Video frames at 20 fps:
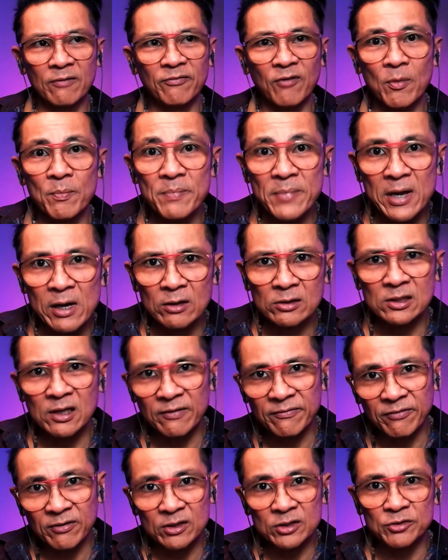for
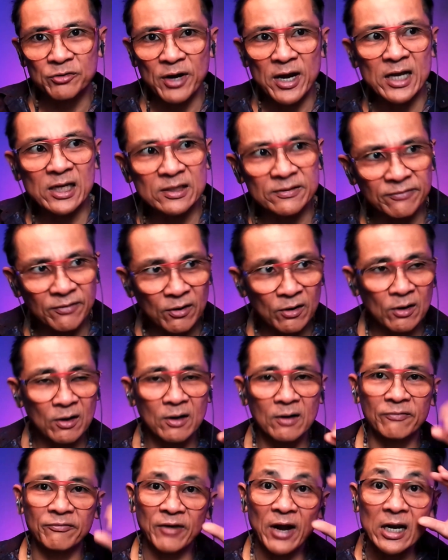music, for drinks,
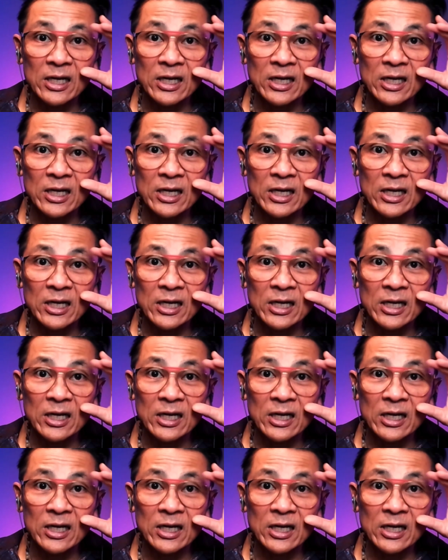for